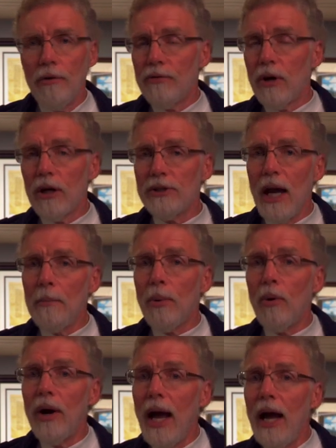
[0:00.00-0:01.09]
For
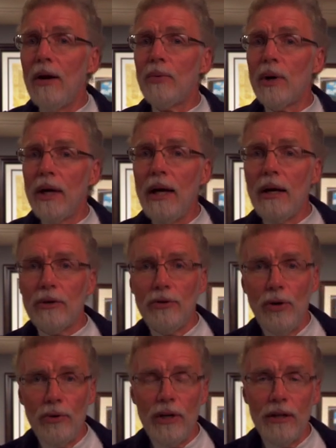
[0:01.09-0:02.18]
example, Edward Hicks,
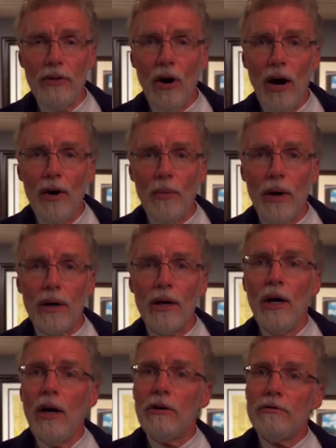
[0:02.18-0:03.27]
who did the artwork,
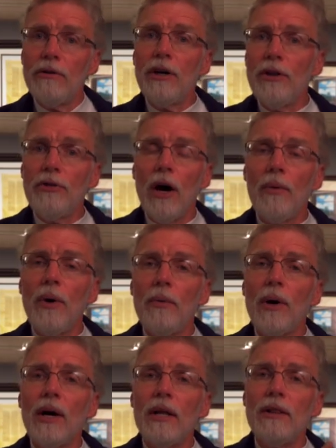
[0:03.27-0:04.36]
really thought we
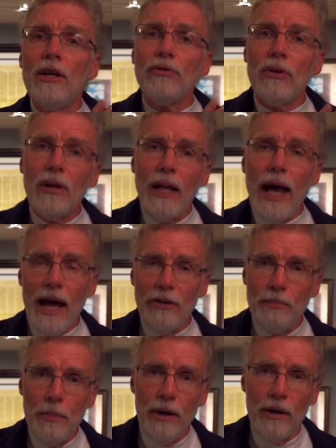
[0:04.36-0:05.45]
were in this
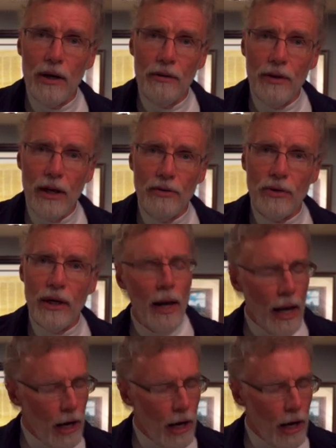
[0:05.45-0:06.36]
last period of history.